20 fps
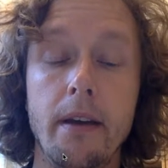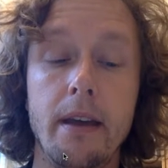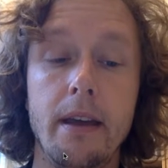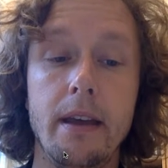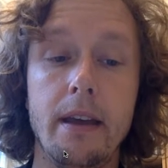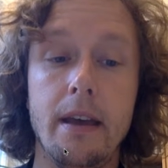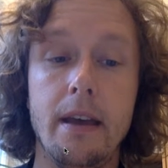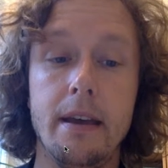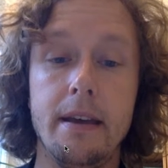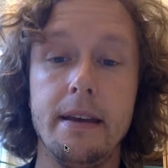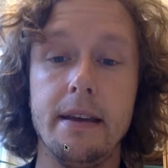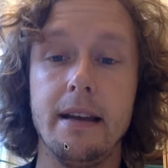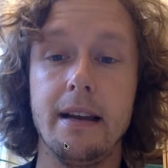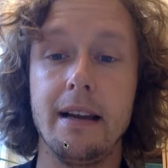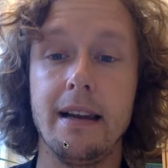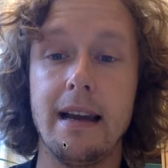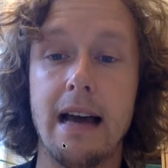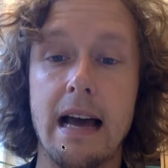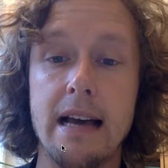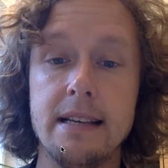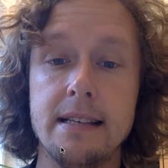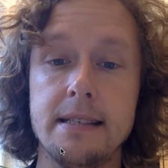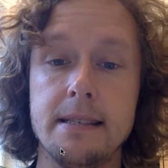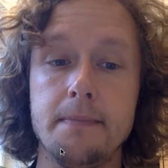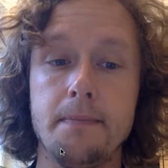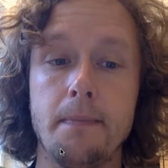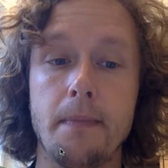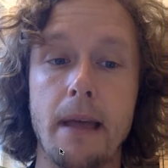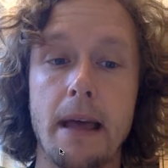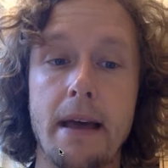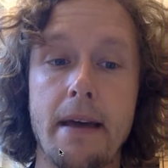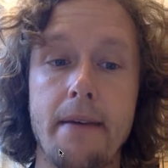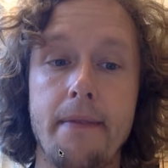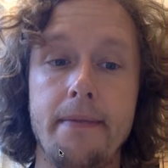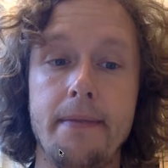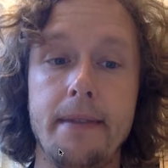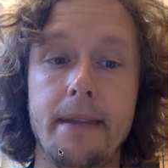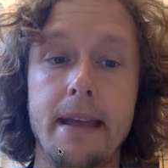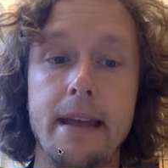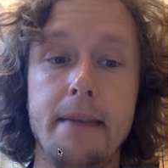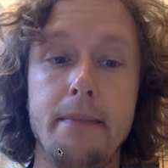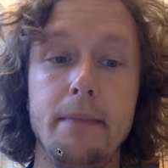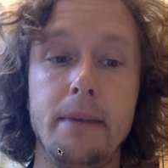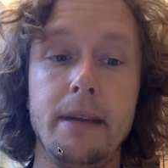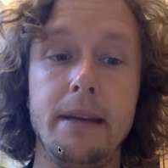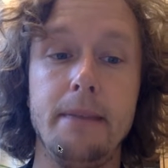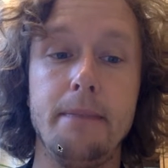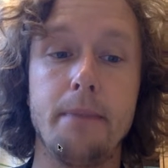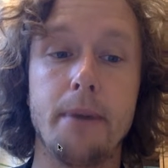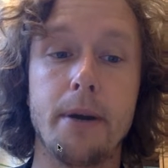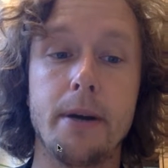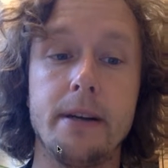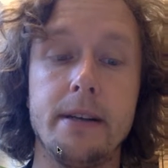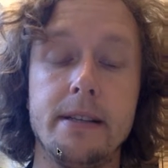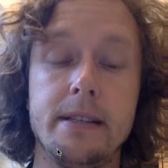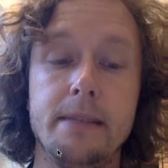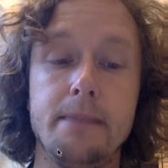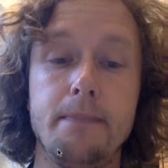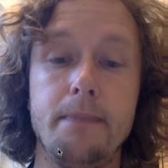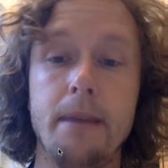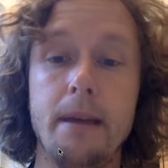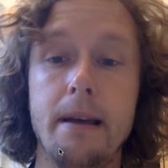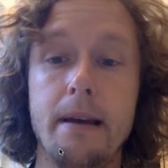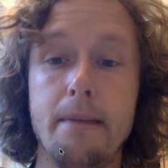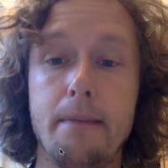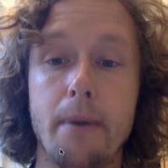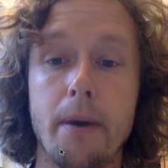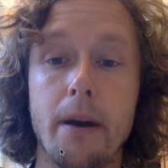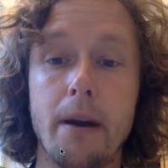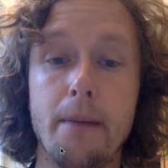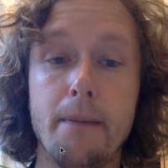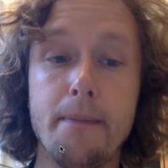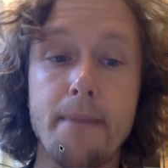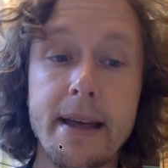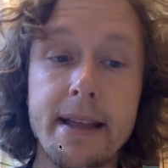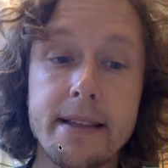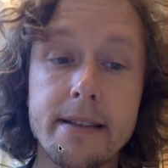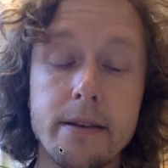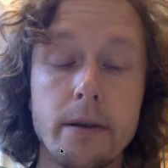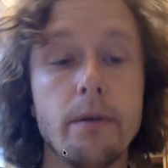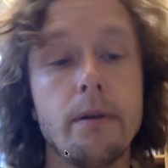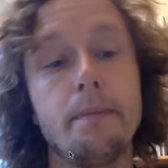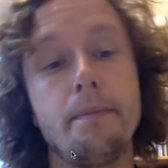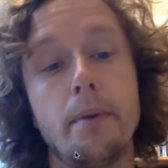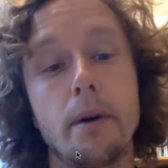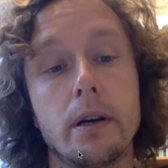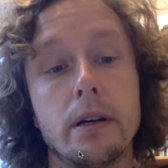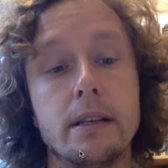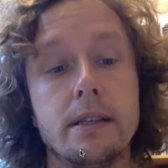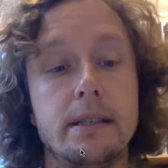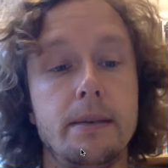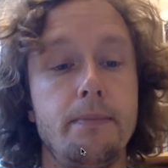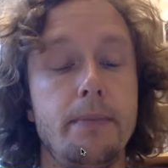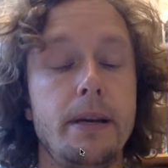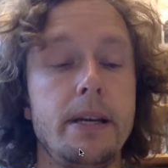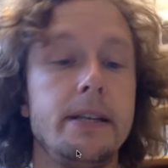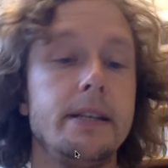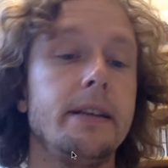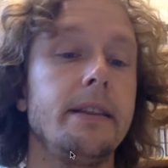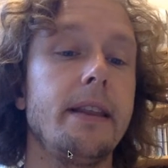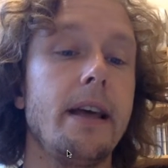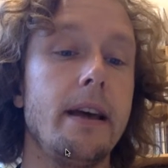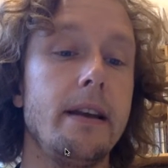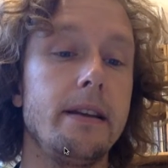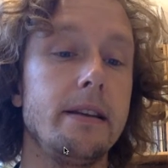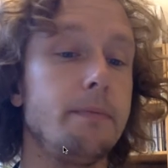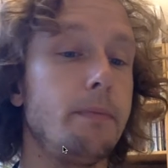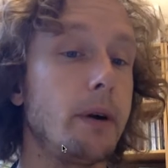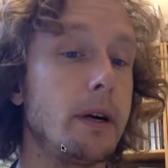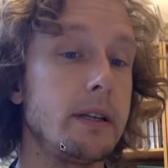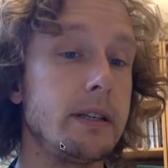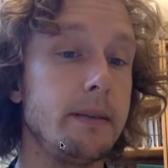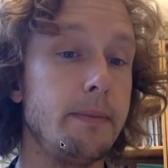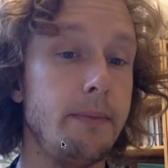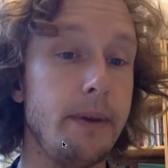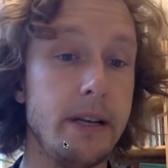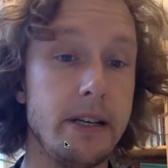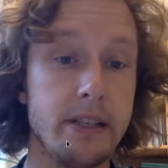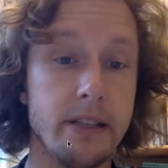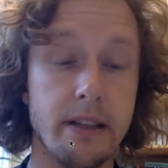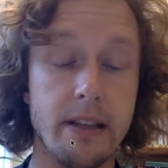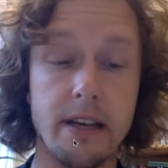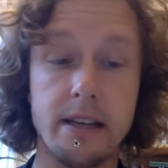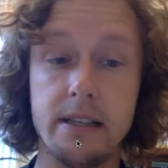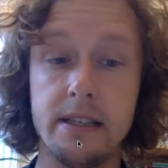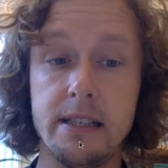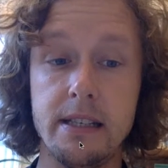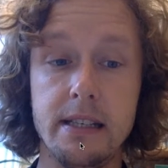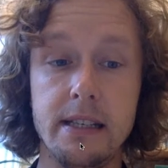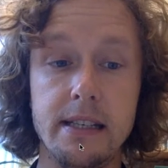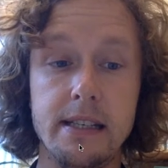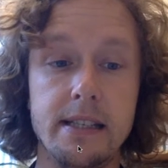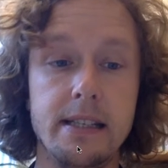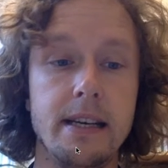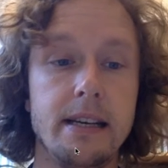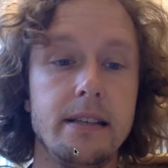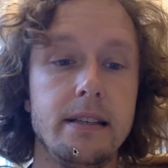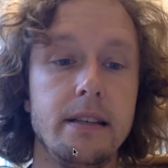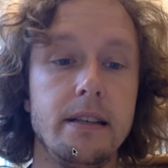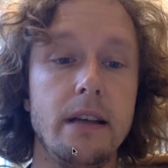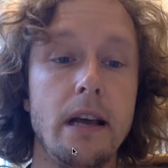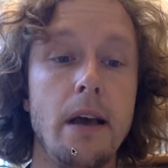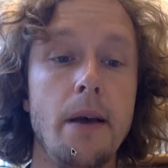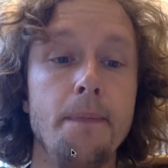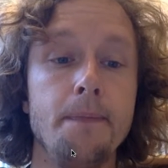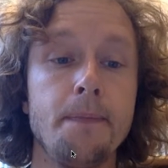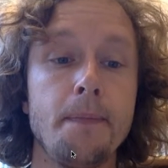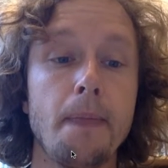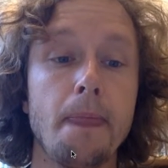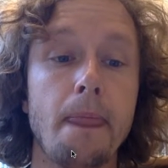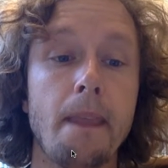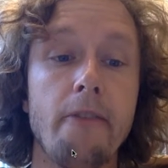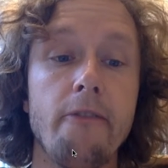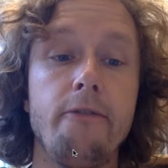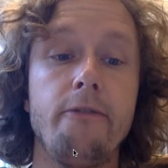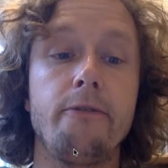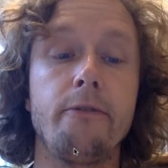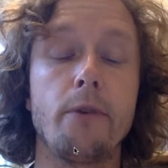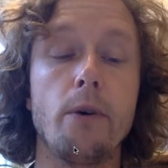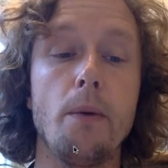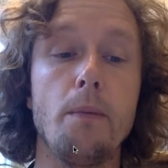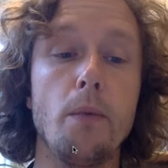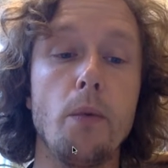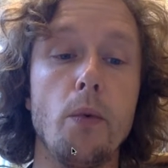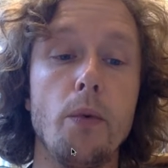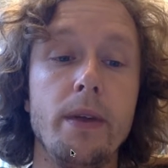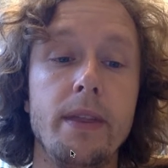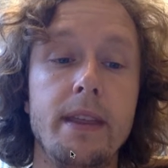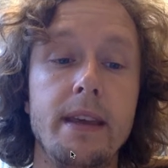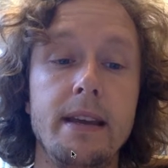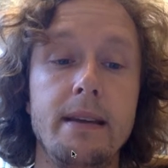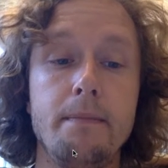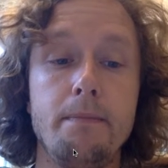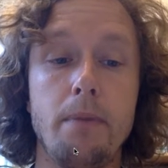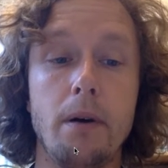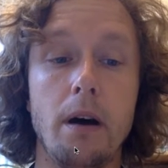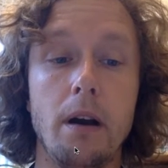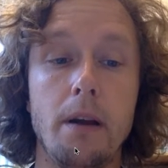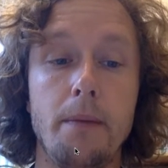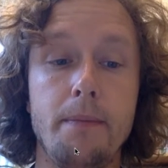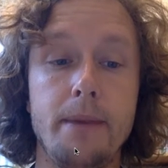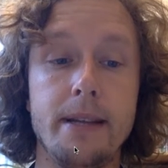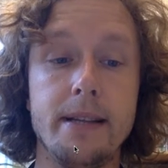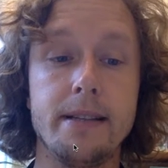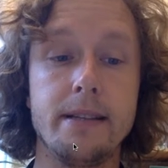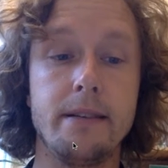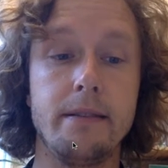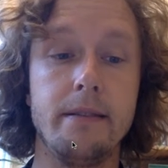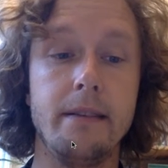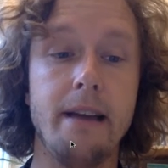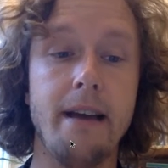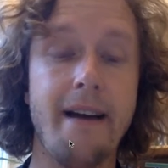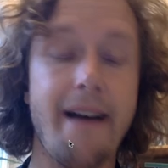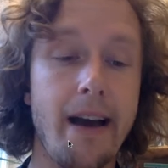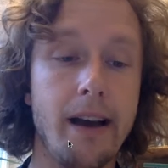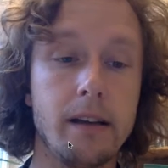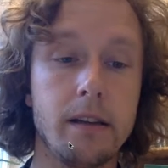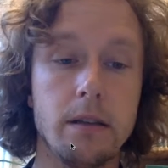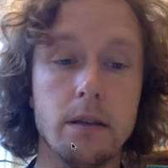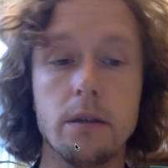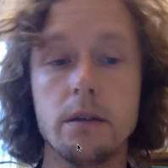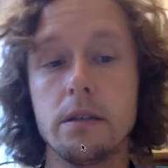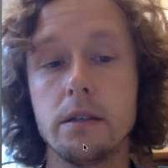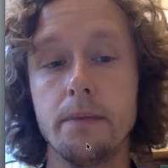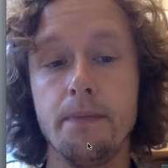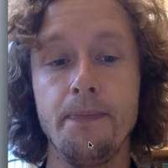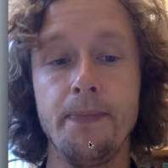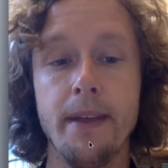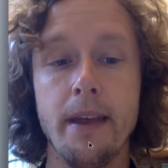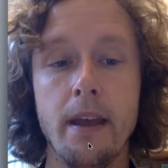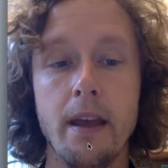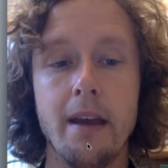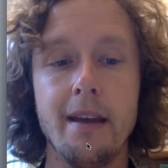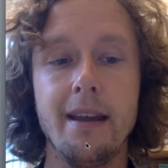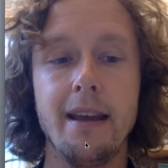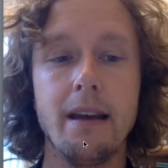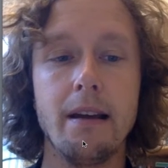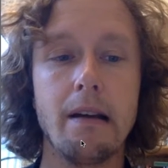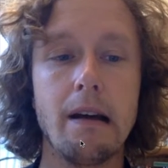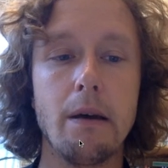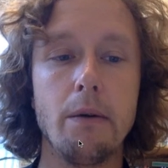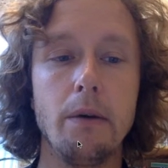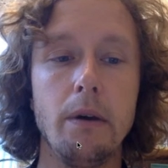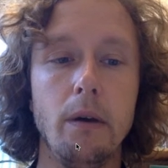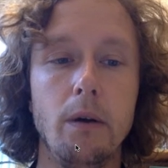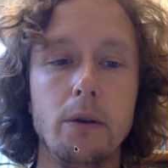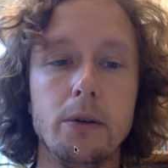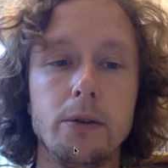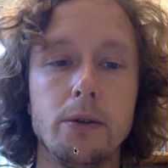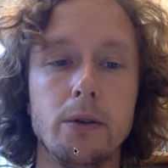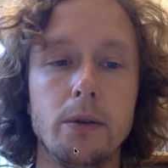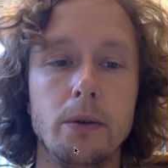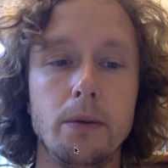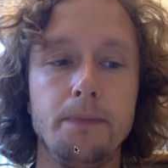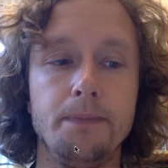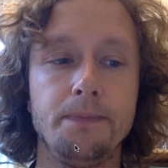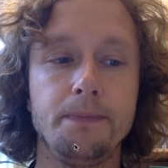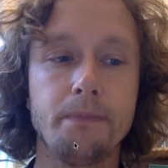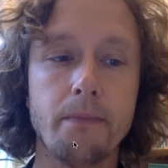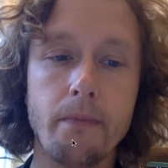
in class, namely parliamentary participation, that is participation that is initiated from within parliamentary actors. And here I will also